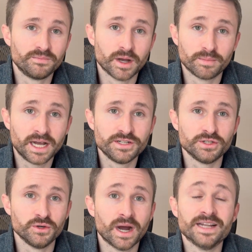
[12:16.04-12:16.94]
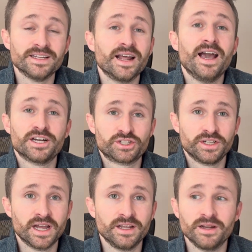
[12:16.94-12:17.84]
applied to, I didn't
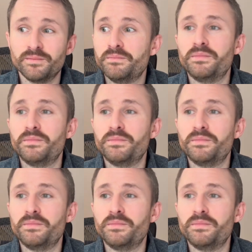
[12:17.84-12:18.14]
actually get in.